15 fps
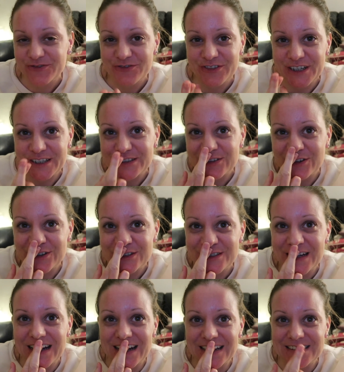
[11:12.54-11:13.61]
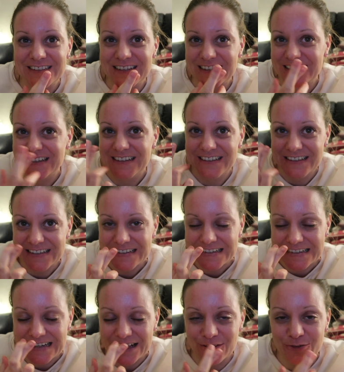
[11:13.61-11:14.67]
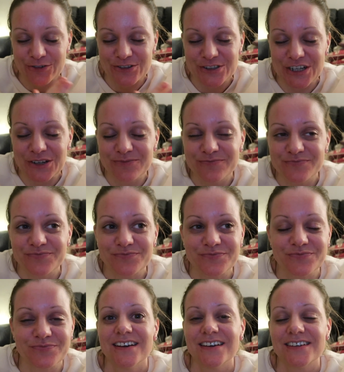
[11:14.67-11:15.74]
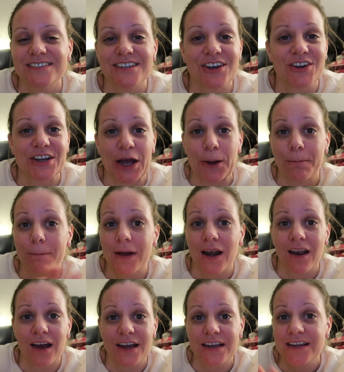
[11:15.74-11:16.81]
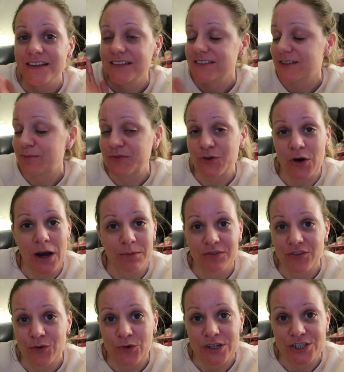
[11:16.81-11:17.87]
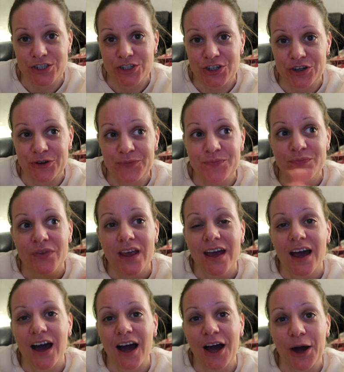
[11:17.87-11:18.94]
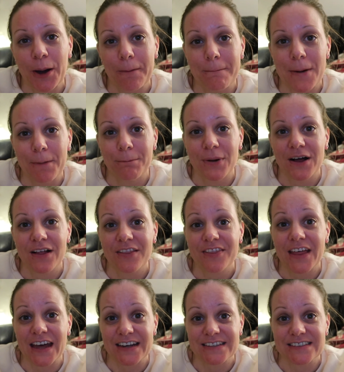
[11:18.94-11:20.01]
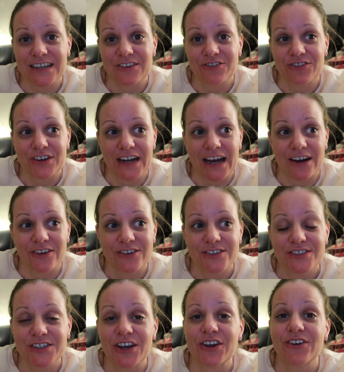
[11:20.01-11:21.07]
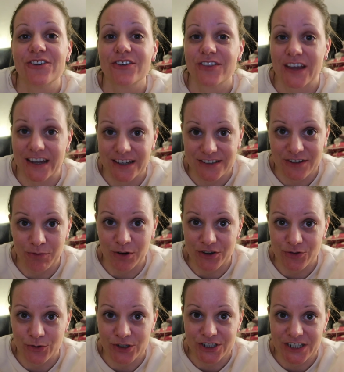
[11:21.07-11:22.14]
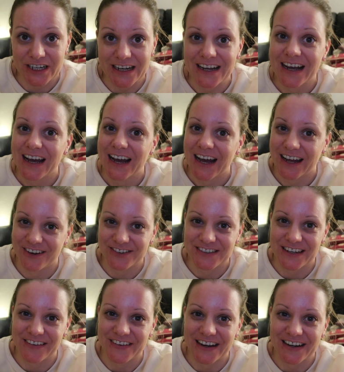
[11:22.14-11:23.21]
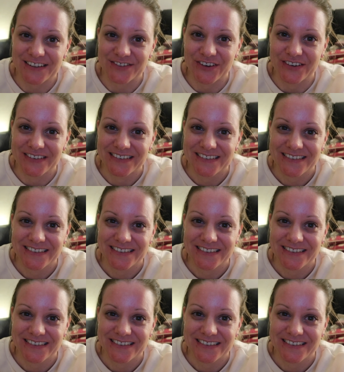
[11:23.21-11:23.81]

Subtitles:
Fingers crossed I actually can get them all done. So yeah, like, subscribe if you wish to. But that is it for now. So thank you so much for watching, and I'll see you in the next one.